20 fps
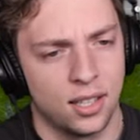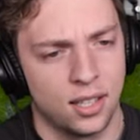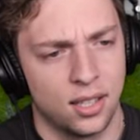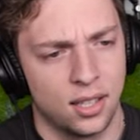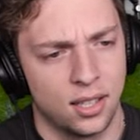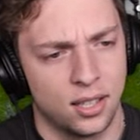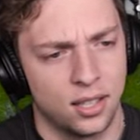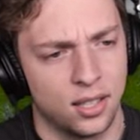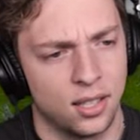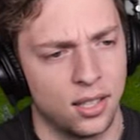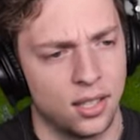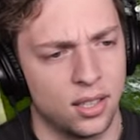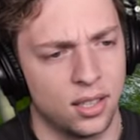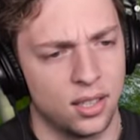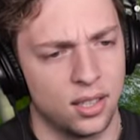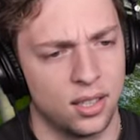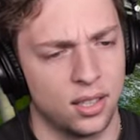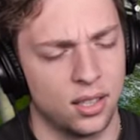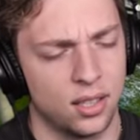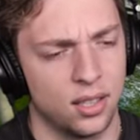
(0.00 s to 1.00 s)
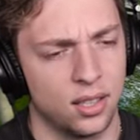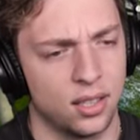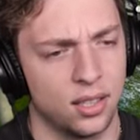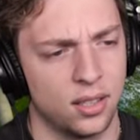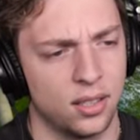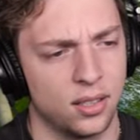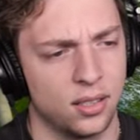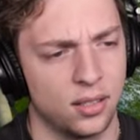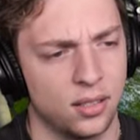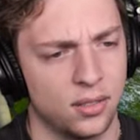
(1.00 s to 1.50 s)

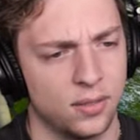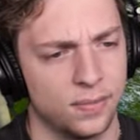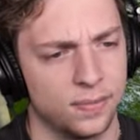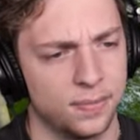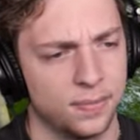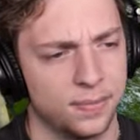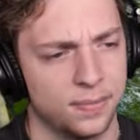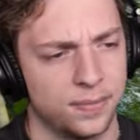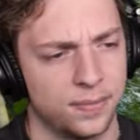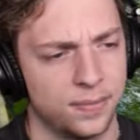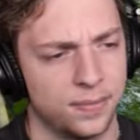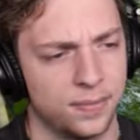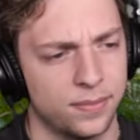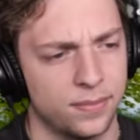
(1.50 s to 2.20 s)
Nobody speaks.